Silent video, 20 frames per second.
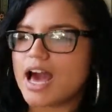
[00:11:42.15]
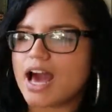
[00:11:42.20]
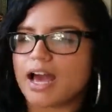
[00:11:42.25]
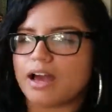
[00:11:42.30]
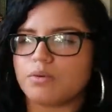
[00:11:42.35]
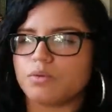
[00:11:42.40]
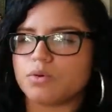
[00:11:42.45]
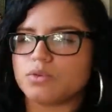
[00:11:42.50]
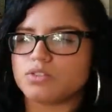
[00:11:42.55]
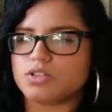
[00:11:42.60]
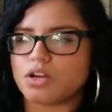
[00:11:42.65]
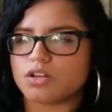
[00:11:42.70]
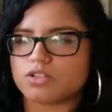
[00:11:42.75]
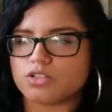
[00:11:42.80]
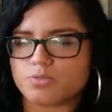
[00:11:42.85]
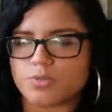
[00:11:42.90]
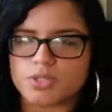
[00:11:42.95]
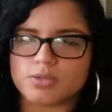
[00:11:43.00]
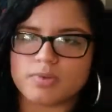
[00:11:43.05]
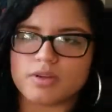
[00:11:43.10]
I won't talk
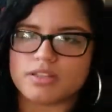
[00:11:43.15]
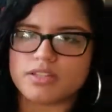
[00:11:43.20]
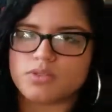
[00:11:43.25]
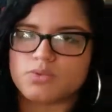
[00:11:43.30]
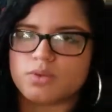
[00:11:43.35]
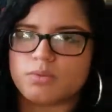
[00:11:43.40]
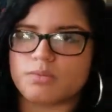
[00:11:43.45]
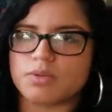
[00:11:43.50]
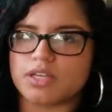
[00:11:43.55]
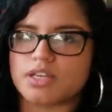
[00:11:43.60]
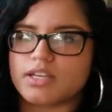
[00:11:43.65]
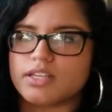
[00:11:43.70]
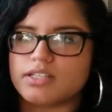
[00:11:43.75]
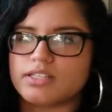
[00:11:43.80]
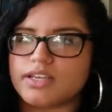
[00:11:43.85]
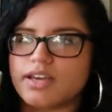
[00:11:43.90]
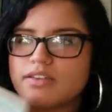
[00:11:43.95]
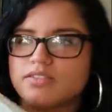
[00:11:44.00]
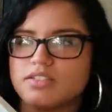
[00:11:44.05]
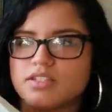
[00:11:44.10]
too much about this one because
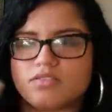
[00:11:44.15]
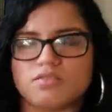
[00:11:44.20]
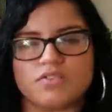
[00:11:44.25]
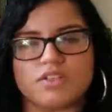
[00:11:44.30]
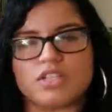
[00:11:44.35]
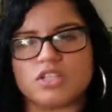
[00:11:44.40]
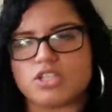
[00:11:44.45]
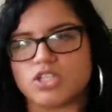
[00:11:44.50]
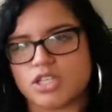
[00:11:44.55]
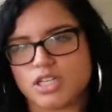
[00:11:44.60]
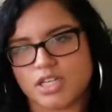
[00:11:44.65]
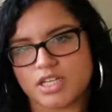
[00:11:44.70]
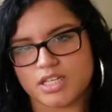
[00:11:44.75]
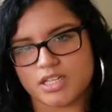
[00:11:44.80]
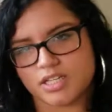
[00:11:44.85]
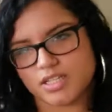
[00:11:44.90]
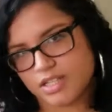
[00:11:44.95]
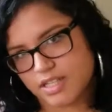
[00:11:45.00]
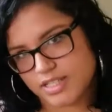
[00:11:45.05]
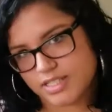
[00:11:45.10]
I did finish it
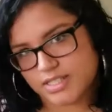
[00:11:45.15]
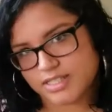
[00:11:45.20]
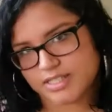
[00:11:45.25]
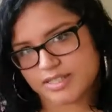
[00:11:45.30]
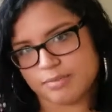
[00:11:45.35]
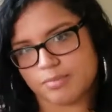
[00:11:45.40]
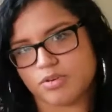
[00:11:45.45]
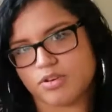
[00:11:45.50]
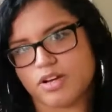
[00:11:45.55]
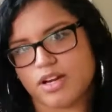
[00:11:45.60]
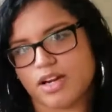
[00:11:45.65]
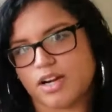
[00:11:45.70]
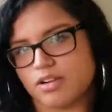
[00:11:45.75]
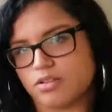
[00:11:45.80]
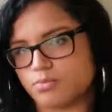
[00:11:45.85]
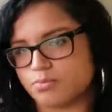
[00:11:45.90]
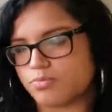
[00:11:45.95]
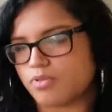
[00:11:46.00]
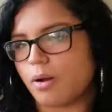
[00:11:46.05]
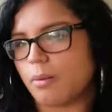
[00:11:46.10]
in December, and
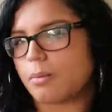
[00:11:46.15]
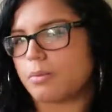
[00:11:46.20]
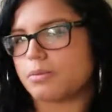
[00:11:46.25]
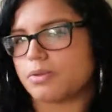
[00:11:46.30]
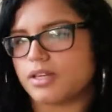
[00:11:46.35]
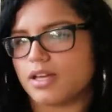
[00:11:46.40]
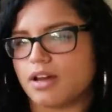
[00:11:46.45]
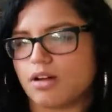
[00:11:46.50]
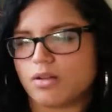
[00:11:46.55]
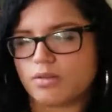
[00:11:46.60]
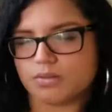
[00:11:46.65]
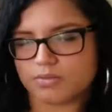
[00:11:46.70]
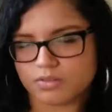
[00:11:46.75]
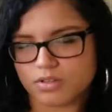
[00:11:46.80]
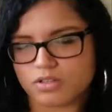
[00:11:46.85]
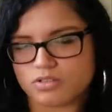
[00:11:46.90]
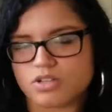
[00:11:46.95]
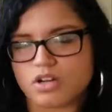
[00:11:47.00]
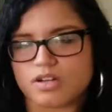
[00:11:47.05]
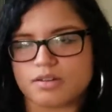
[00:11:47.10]
I'll probably, I'll,
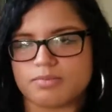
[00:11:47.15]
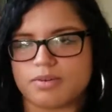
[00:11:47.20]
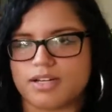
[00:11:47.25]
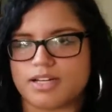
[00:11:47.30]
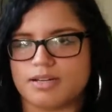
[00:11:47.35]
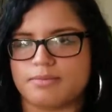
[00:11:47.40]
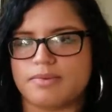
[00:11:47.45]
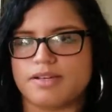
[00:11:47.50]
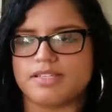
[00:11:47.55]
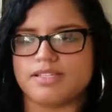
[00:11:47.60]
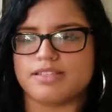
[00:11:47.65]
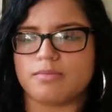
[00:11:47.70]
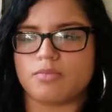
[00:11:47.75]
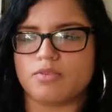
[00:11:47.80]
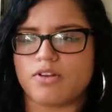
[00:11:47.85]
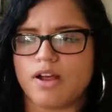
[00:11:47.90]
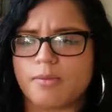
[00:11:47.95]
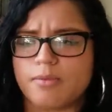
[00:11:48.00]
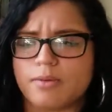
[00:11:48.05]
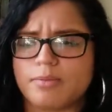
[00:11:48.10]
I'll talk about it in my
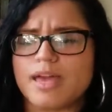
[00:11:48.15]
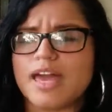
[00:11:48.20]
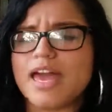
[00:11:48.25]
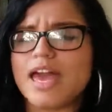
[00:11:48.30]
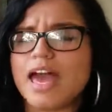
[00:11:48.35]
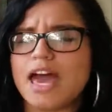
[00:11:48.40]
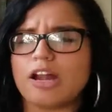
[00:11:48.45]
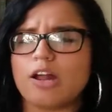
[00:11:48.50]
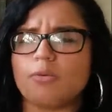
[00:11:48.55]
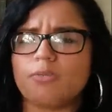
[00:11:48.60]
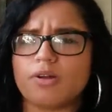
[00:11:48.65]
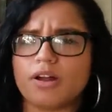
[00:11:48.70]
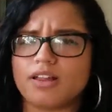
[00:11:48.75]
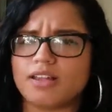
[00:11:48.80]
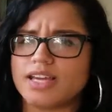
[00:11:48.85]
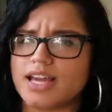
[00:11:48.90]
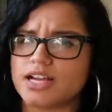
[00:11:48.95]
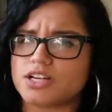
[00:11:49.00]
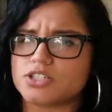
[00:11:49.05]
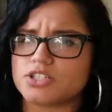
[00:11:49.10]
December wrap up. And I'll
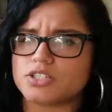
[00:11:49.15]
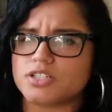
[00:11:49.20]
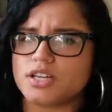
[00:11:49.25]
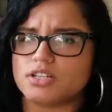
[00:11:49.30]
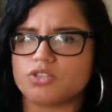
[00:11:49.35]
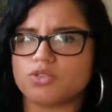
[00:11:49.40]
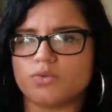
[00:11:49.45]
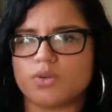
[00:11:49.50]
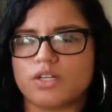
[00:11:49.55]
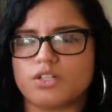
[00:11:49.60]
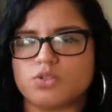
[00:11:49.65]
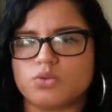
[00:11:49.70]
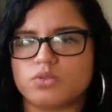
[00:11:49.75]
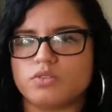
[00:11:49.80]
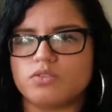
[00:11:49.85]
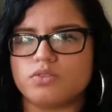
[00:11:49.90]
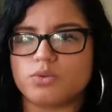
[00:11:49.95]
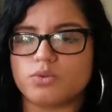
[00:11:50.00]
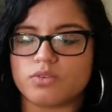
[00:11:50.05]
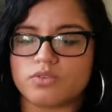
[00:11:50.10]
probably actually, I do want to do
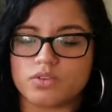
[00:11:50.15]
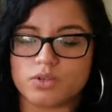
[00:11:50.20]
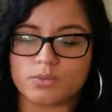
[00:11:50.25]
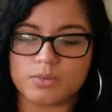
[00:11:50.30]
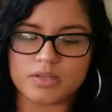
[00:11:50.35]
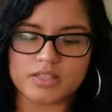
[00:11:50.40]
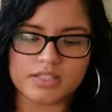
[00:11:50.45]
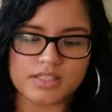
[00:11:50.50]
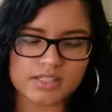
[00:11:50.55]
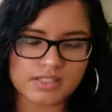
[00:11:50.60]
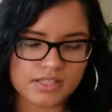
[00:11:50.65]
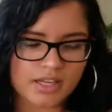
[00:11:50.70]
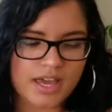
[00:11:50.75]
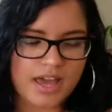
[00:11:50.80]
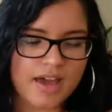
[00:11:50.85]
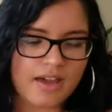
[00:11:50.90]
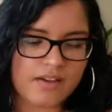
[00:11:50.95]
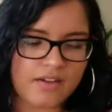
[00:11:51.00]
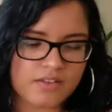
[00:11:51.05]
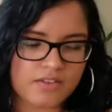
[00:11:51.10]
a full review about this. I
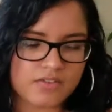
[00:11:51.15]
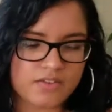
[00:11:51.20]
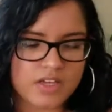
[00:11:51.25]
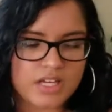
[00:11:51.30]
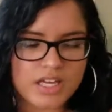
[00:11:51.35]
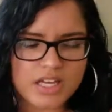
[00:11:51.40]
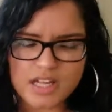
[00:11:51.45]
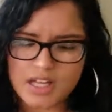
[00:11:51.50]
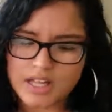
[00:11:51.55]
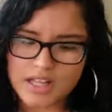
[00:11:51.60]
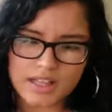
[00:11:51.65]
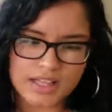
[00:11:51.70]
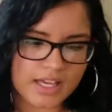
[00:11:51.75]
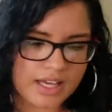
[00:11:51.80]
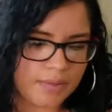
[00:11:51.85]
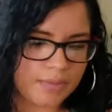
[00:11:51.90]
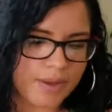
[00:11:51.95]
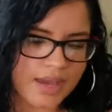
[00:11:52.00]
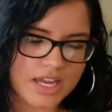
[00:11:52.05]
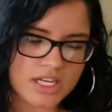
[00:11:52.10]
have
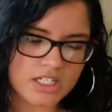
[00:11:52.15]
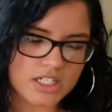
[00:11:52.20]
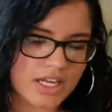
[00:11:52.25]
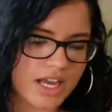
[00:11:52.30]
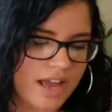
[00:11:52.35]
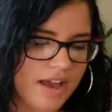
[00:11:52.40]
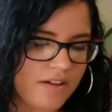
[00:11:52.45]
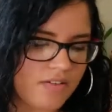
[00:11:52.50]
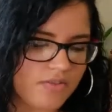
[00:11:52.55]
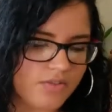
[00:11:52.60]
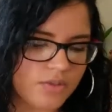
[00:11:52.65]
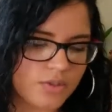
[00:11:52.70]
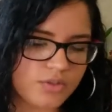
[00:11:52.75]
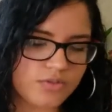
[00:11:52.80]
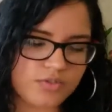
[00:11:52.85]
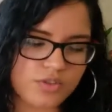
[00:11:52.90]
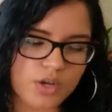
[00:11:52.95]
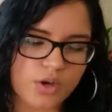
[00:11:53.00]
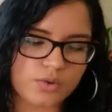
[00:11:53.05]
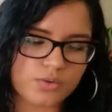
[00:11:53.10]
like a page and a half full
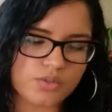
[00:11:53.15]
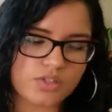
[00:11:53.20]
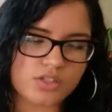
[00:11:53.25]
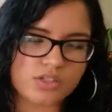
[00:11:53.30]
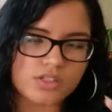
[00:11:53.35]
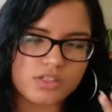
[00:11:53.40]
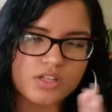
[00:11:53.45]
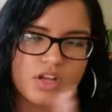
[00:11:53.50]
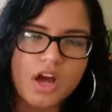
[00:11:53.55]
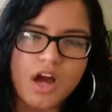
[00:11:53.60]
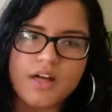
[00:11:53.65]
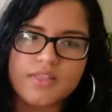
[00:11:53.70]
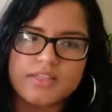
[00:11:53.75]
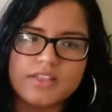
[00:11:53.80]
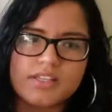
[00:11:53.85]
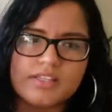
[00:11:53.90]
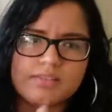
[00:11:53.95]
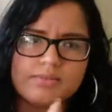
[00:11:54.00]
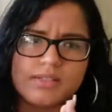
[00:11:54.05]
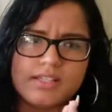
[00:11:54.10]
of notes on
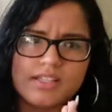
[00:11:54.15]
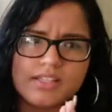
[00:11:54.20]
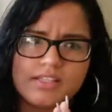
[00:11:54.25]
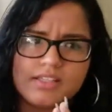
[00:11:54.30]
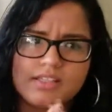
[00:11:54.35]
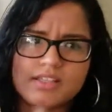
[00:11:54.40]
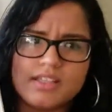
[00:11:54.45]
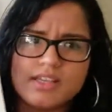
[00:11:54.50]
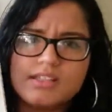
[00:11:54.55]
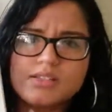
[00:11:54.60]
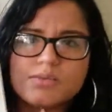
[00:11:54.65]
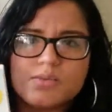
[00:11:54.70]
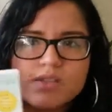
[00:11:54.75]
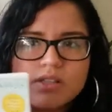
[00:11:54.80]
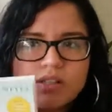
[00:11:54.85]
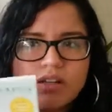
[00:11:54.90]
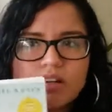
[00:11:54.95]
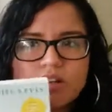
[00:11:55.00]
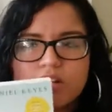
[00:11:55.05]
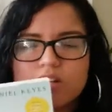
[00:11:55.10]
this, because this
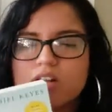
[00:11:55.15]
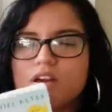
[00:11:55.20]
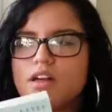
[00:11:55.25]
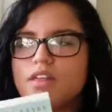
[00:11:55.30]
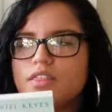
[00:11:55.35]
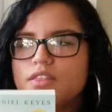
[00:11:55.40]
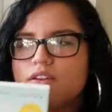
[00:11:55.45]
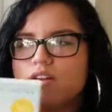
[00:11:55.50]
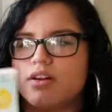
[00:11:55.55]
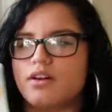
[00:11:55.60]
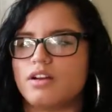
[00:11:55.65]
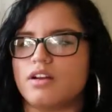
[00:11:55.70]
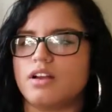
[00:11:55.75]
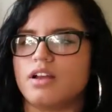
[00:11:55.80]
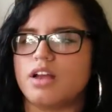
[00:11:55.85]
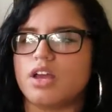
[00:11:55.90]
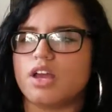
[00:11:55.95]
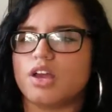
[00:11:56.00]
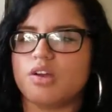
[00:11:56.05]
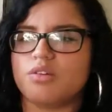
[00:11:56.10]
was another
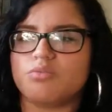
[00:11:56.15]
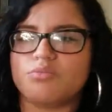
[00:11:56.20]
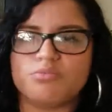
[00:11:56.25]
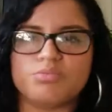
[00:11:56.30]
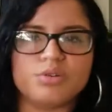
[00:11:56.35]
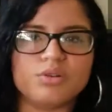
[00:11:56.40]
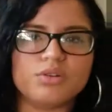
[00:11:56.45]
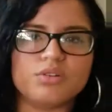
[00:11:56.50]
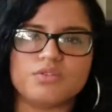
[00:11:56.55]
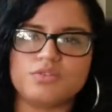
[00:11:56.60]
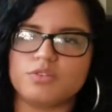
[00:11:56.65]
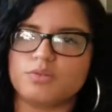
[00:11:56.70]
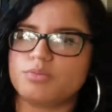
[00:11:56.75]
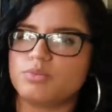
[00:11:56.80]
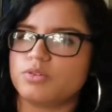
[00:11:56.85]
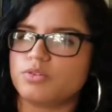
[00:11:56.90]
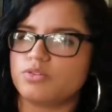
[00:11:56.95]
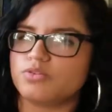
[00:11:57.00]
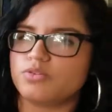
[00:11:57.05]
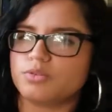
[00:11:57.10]
beautiful,
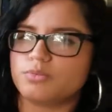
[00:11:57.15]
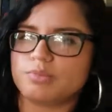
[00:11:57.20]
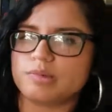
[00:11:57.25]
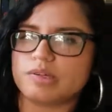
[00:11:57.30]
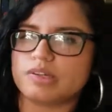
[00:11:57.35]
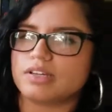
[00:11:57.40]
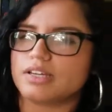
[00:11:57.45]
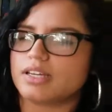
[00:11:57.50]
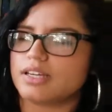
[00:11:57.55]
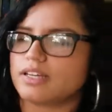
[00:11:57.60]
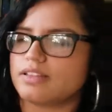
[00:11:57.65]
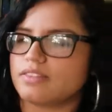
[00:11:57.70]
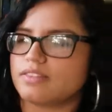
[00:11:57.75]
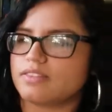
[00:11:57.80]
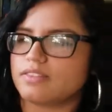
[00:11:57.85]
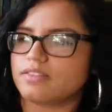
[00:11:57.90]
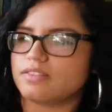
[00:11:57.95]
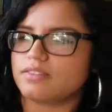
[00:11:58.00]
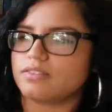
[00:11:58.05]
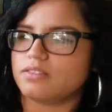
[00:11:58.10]
beautiful book,
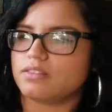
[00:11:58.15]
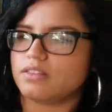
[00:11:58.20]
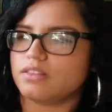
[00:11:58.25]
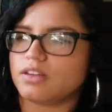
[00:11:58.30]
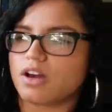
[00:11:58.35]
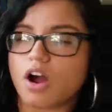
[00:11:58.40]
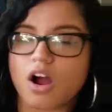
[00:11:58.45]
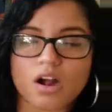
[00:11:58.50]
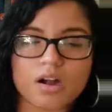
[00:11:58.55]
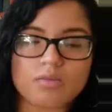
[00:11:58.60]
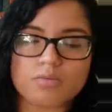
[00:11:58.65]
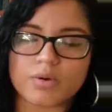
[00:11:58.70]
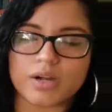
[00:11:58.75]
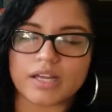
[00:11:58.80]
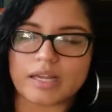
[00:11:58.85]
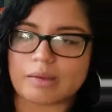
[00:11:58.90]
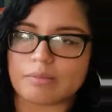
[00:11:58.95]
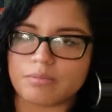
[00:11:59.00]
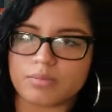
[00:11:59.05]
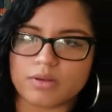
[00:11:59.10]

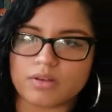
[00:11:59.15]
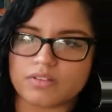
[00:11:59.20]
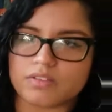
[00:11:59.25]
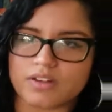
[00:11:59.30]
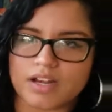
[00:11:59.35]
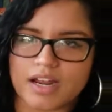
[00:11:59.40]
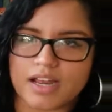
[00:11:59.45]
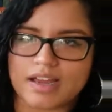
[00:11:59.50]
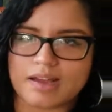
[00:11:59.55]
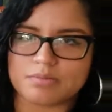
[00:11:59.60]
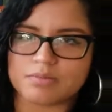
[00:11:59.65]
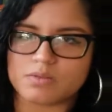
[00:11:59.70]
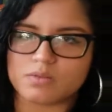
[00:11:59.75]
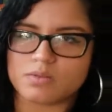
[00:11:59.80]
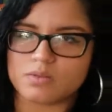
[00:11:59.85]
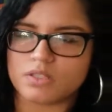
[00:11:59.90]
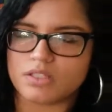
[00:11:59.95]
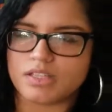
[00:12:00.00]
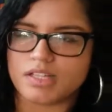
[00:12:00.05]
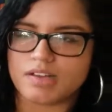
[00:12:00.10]
heartbreaking book that I
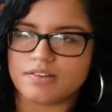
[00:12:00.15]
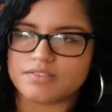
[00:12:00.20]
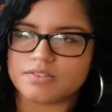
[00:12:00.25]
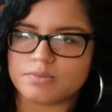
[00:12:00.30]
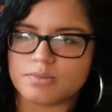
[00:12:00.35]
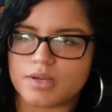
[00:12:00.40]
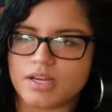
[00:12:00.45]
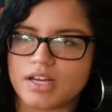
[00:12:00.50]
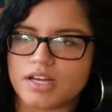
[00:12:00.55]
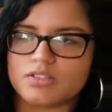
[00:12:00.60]
absolutely loved. But